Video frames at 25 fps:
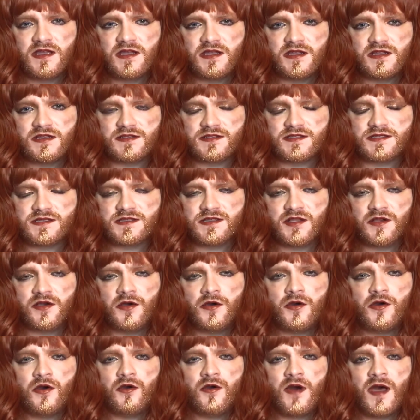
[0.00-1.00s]
And
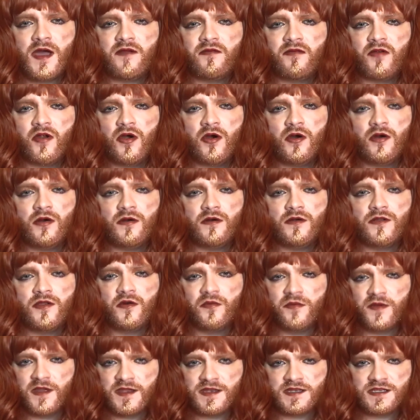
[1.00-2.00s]
so I roll the
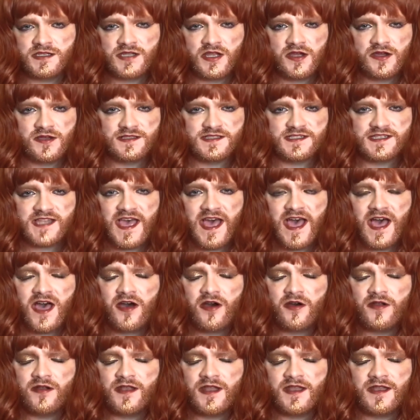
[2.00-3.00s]
windows
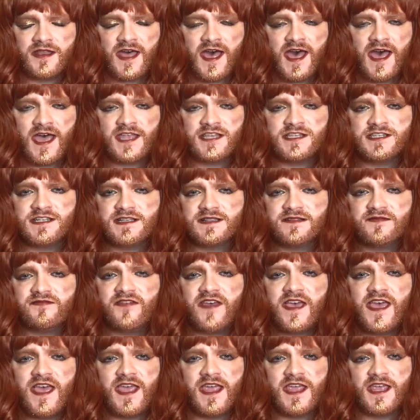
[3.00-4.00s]
down and I just
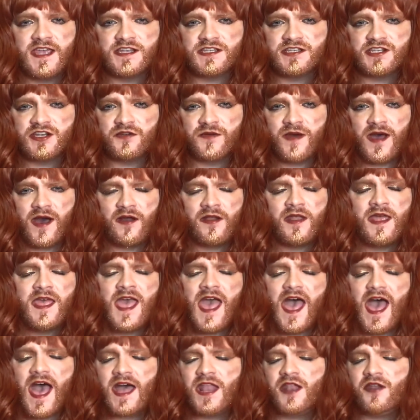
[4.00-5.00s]
fade you out.
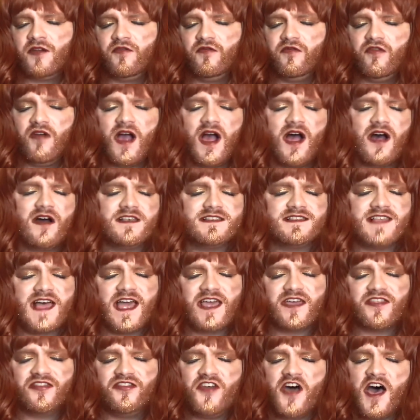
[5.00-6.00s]
And it rolls
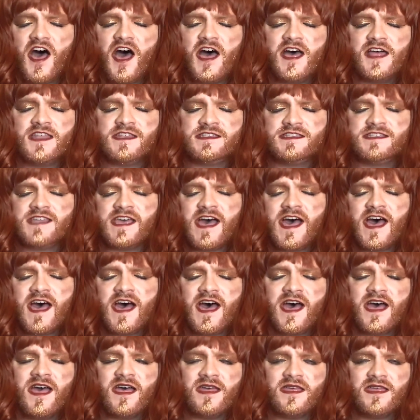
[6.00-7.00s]
like
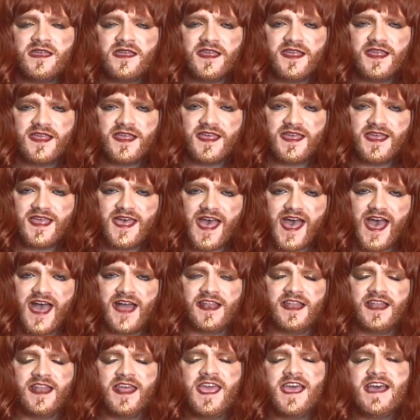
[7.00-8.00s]
thunder and
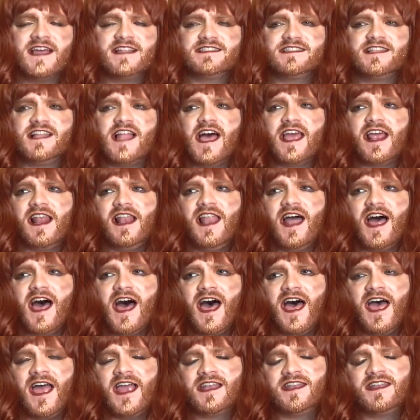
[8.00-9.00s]
it hits like
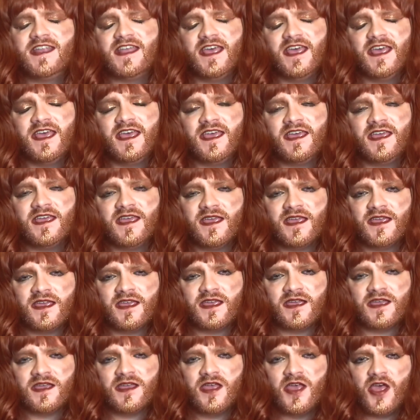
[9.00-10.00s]

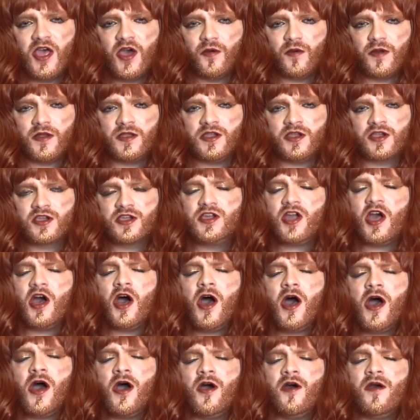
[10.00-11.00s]
lightning. When you're
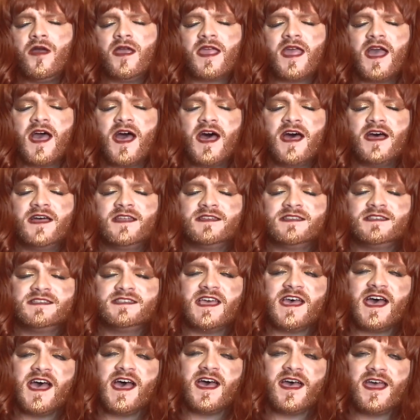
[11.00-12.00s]
going
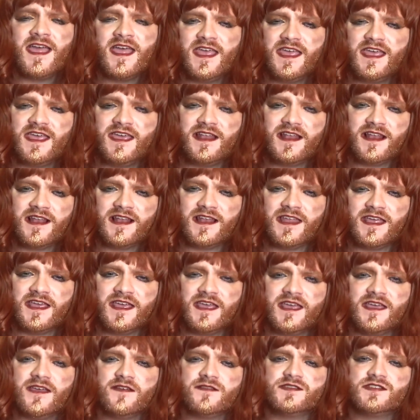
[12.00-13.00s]
under, it
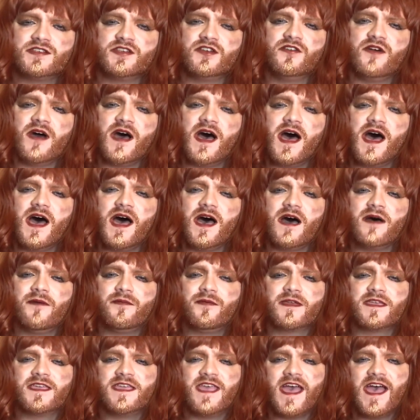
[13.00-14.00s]
lifts you up
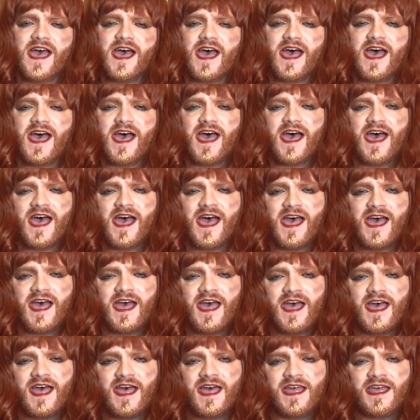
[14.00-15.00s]

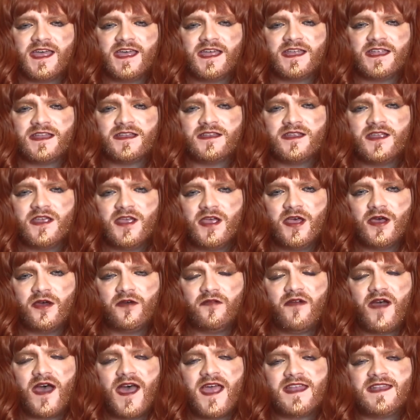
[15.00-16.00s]
again.
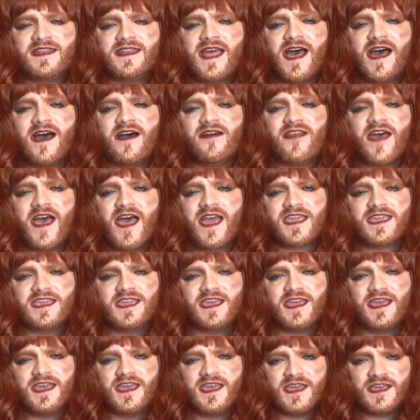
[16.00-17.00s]
Right now that
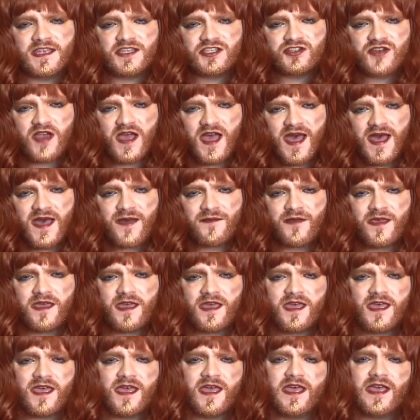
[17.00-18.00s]
kick drum
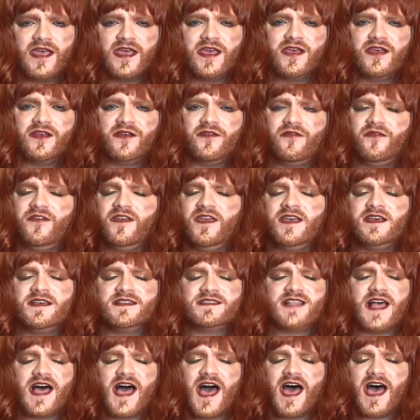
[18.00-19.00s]

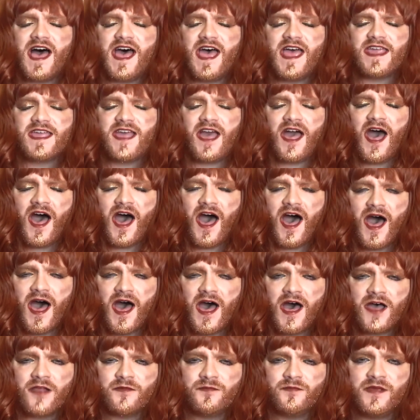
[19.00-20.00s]
feels like a
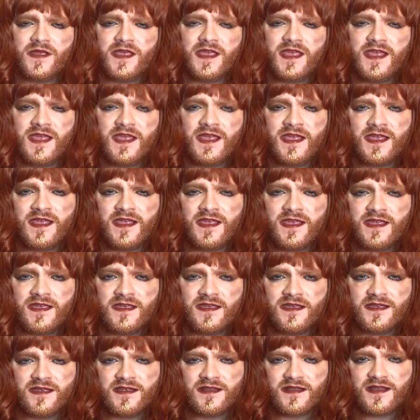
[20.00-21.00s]

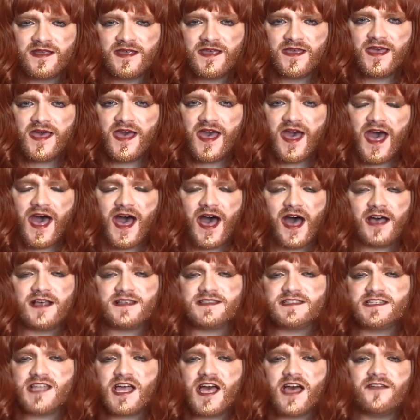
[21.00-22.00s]
heartbeat. I'll
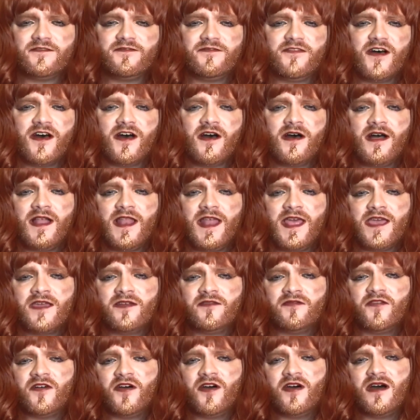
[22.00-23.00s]
start
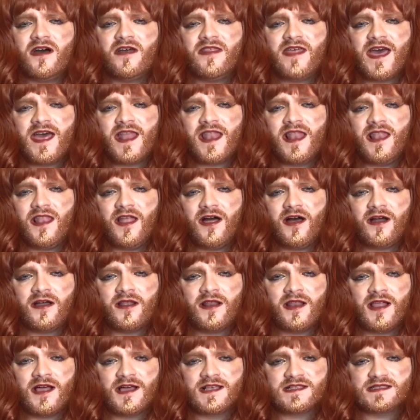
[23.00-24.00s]
falling for that long
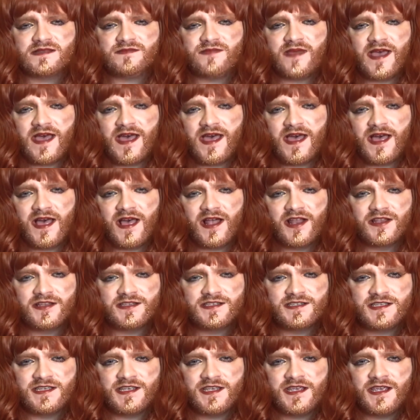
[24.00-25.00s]
lost
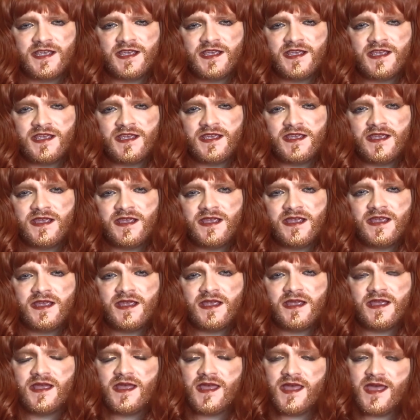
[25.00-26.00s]

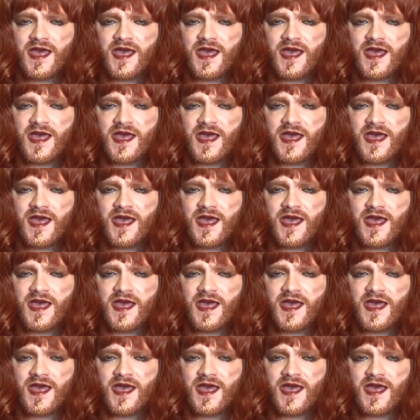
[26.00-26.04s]
melody.